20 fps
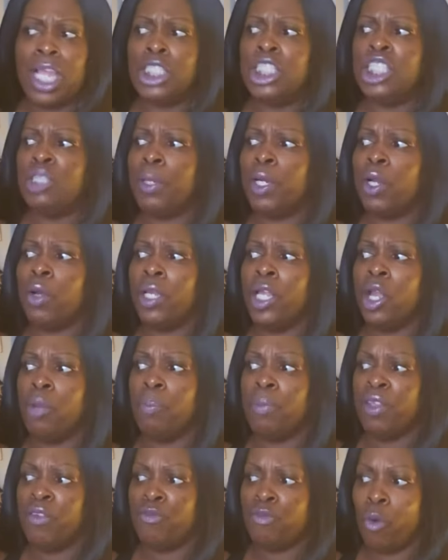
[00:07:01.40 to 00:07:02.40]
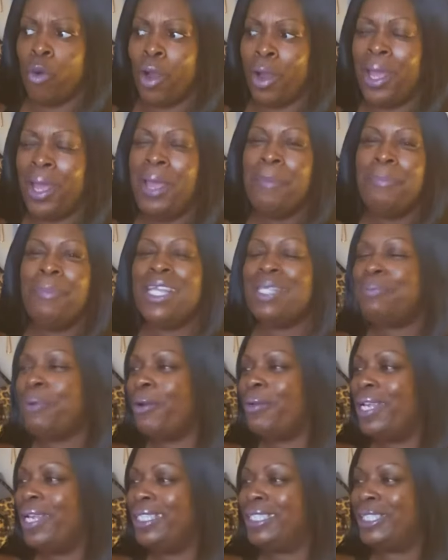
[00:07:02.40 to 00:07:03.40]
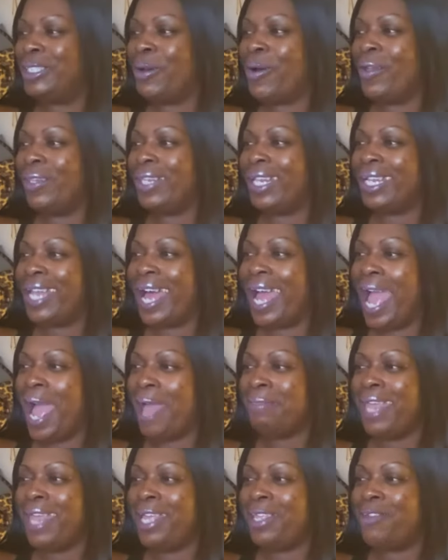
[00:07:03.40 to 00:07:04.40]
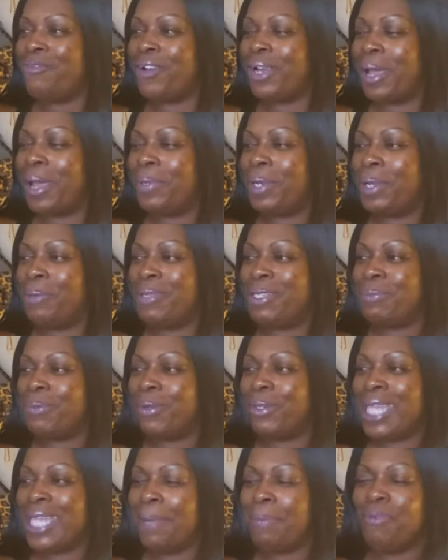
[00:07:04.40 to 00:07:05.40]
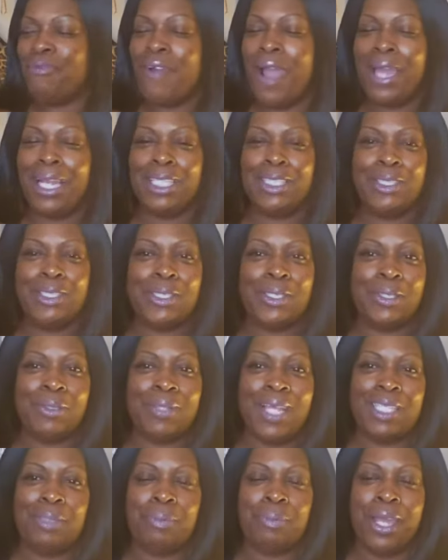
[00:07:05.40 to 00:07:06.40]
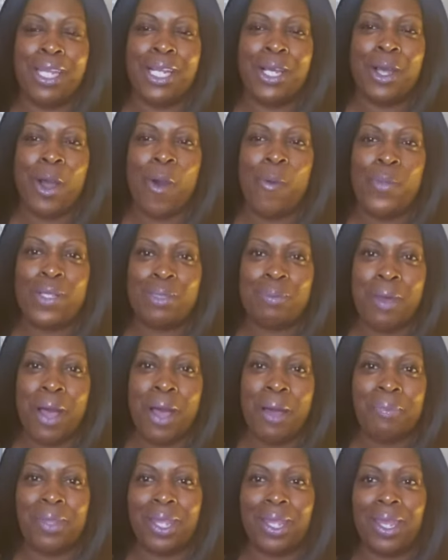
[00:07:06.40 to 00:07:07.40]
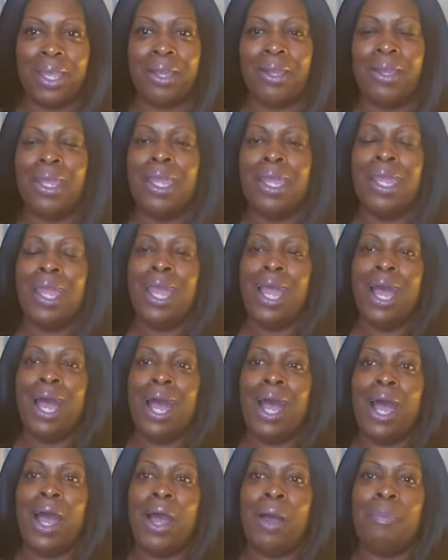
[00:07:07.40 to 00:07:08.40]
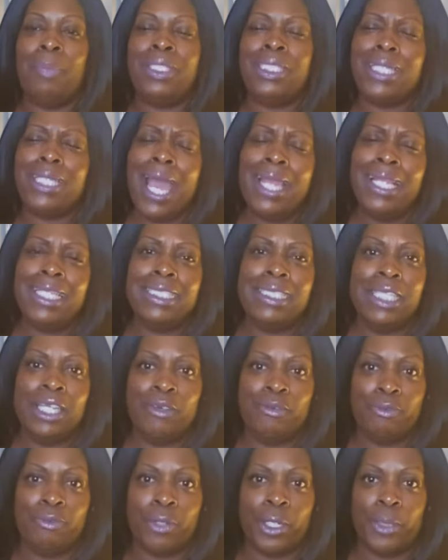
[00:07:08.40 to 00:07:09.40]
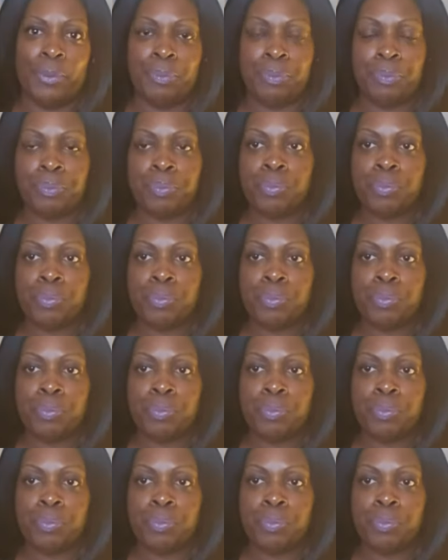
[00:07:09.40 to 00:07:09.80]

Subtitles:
She's been on here before. Miss Bernice is on the line. Thank you for coming in, Miss Bernice. Happy Friday to you. That's Brandon Coleman's mom there. But tonight is different